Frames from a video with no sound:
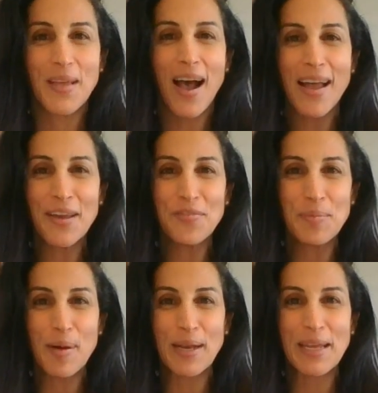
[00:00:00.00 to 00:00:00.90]
Hi,
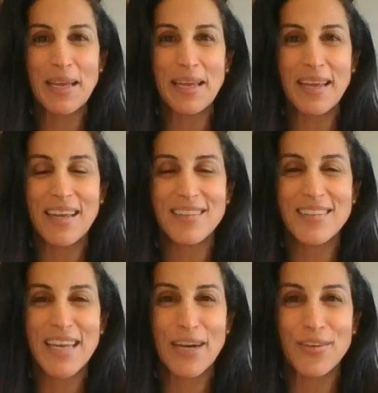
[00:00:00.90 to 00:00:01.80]
everybody. It's
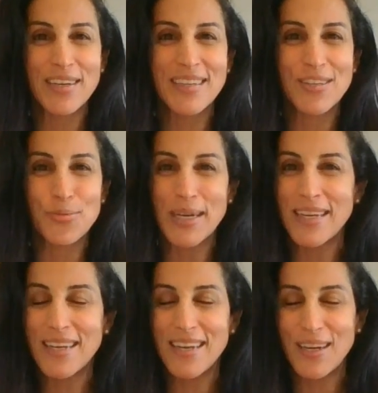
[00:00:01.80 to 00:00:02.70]
Karen
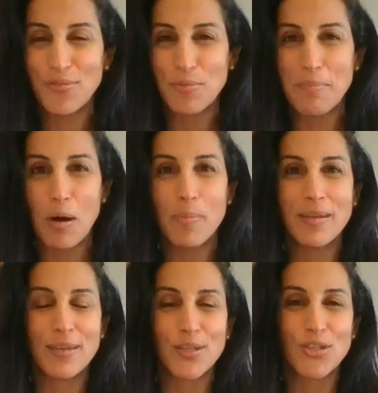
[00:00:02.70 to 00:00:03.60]
Green here from
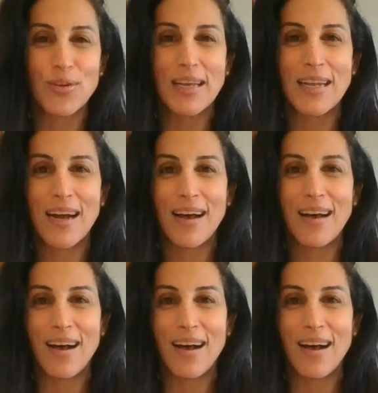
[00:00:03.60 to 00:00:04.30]
Melbourne, Australia.